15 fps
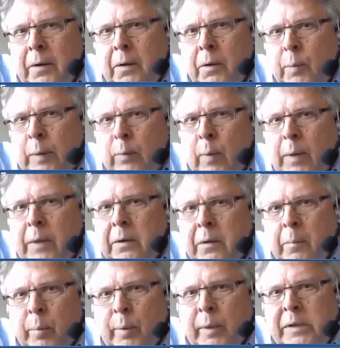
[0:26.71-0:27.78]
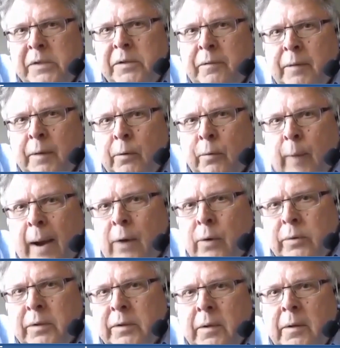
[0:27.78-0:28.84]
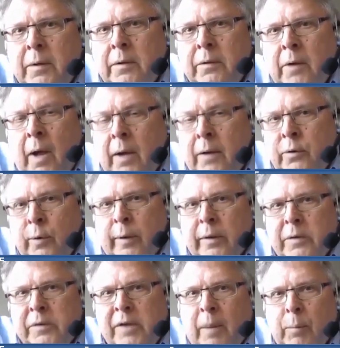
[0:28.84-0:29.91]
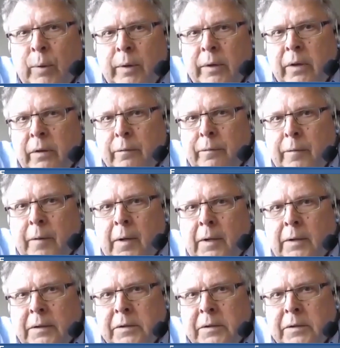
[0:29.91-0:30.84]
You know, we went into pretty severe drought uh, during the summer into the fall.